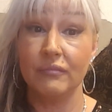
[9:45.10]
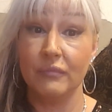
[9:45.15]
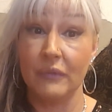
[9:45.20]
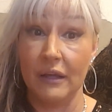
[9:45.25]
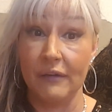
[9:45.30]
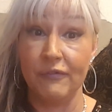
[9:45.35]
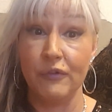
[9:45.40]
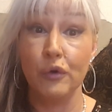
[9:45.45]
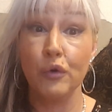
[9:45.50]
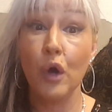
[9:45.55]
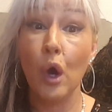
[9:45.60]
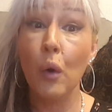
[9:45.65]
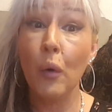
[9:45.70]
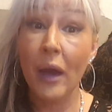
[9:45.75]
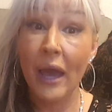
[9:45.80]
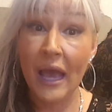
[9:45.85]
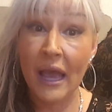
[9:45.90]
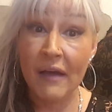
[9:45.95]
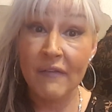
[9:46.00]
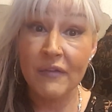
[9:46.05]
If you go
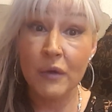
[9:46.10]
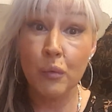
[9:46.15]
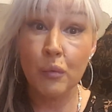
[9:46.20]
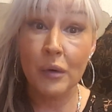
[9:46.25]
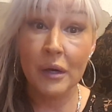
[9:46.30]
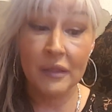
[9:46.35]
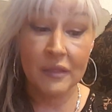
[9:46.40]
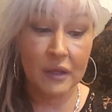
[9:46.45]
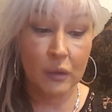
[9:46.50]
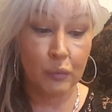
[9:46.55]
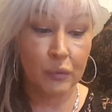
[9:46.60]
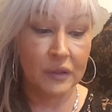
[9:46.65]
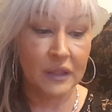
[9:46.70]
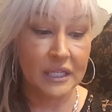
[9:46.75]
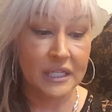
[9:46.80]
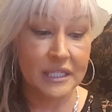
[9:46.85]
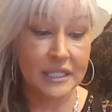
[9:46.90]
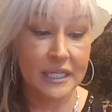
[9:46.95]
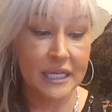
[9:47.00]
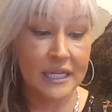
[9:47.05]
heavy with it with a
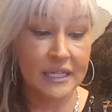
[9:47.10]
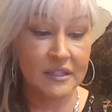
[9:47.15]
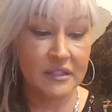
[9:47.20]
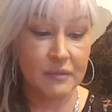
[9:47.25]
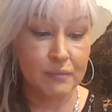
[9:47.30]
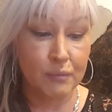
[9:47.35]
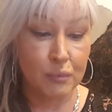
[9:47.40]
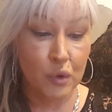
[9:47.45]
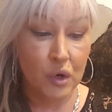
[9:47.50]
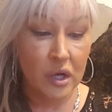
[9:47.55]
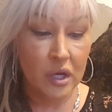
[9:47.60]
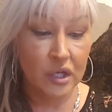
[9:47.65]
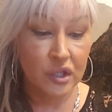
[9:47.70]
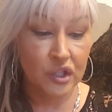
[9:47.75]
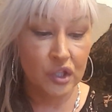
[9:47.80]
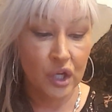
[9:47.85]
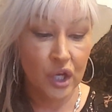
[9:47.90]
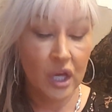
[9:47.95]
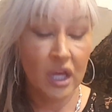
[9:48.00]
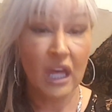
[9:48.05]
dense
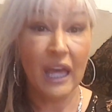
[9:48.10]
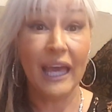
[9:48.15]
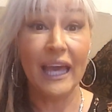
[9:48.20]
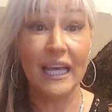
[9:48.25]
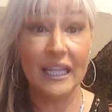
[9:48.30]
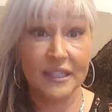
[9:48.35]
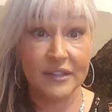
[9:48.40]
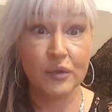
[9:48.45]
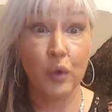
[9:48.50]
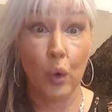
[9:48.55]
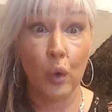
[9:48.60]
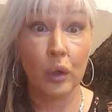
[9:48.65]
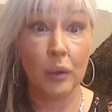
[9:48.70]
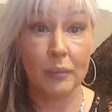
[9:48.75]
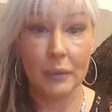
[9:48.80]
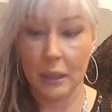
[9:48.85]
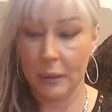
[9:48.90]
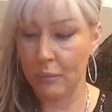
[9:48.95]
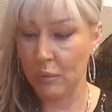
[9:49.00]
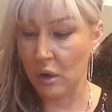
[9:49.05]
brush, it's going to
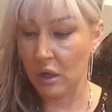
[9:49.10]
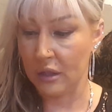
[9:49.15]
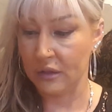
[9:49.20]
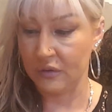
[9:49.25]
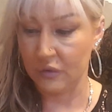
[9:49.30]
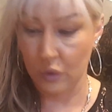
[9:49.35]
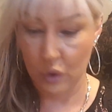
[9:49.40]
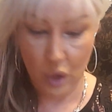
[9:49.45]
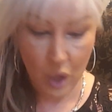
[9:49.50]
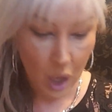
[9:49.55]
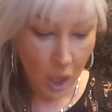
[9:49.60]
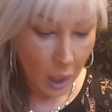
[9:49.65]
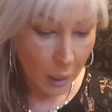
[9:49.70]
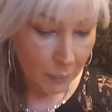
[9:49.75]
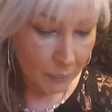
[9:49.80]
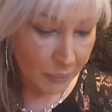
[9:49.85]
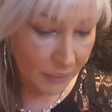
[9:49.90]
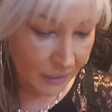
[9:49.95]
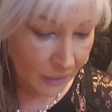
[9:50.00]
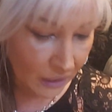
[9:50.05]
be a bronzer.
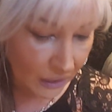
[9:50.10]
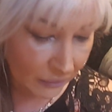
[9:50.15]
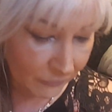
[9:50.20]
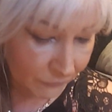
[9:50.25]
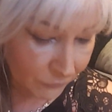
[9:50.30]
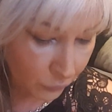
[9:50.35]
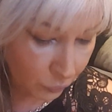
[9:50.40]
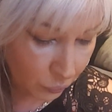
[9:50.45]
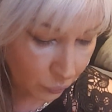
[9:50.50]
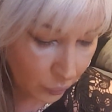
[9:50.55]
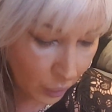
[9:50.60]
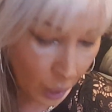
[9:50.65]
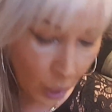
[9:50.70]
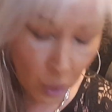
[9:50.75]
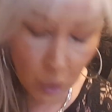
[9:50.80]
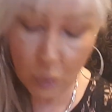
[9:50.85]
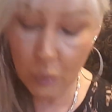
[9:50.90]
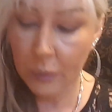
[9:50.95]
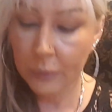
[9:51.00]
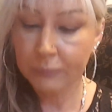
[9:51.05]
But if you
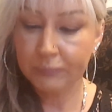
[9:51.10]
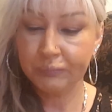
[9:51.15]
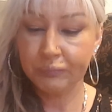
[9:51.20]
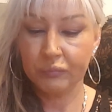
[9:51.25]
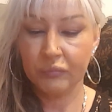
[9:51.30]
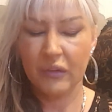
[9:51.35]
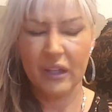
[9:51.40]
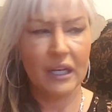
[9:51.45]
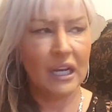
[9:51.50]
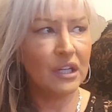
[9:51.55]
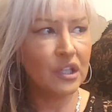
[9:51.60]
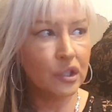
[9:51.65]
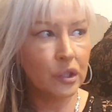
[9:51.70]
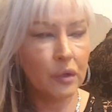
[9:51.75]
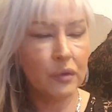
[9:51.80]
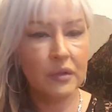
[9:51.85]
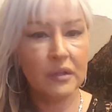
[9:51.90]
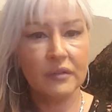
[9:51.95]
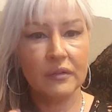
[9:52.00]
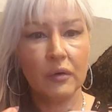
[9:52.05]
go, did I
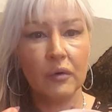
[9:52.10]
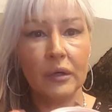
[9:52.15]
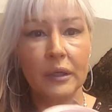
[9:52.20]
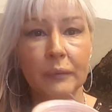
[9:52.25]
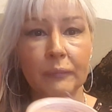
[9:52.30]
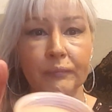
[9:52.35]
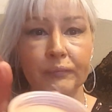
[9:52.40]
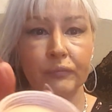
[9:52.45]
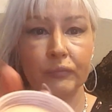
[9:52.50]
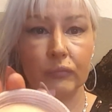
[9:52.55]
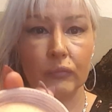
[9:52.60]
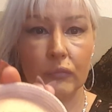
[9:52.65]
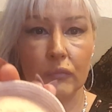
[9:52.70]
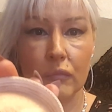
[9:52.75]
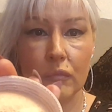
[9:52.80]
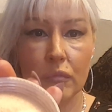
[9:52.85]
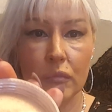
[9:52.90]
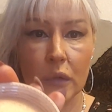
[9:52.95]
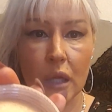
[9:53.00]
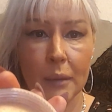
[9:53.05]
show this already
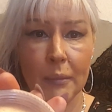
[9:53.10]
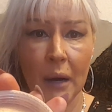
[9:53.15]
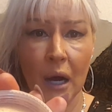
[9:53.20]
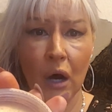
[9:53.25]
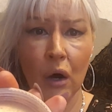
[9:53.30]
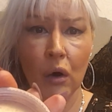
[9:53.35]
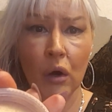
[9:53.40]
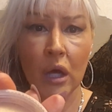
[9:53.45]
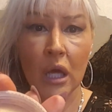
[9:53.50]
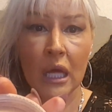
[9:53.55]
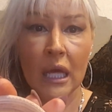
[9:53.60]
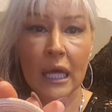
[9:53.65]
in my haul?